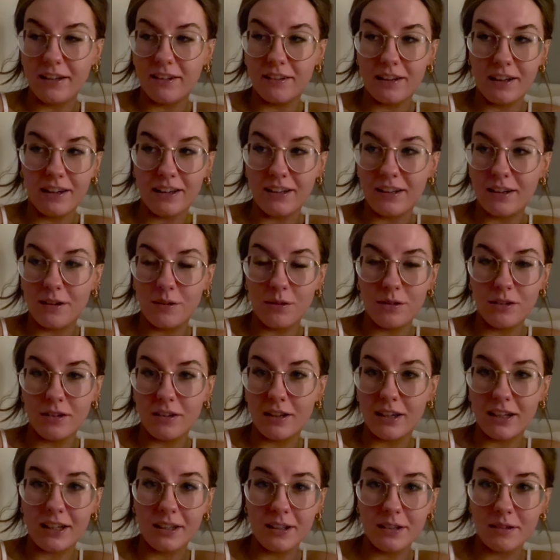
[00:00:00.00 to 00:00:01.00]
Like, it was
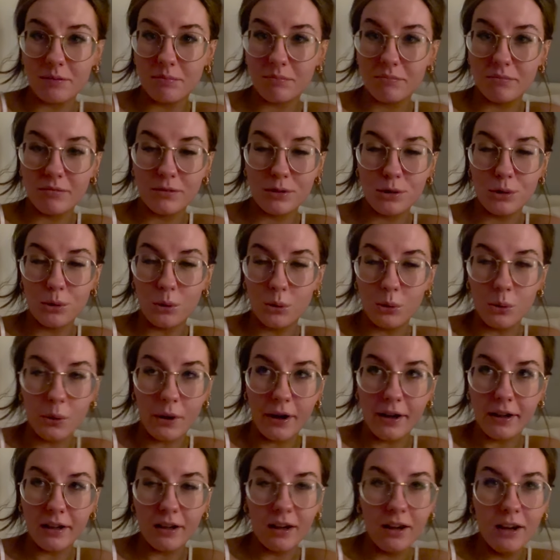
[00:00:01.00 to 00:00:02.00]
like so
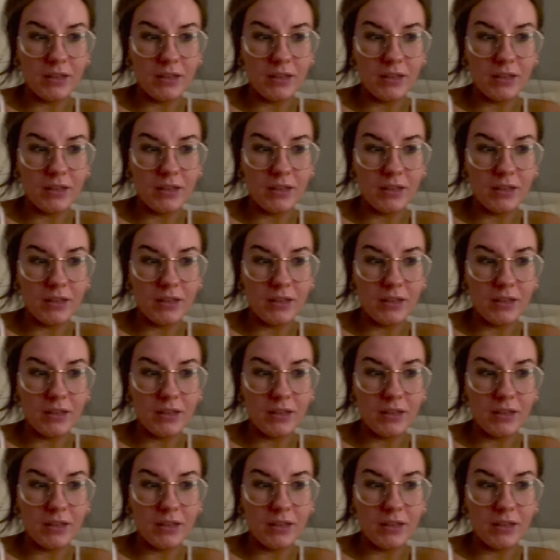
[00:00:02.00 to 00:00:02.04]
quick.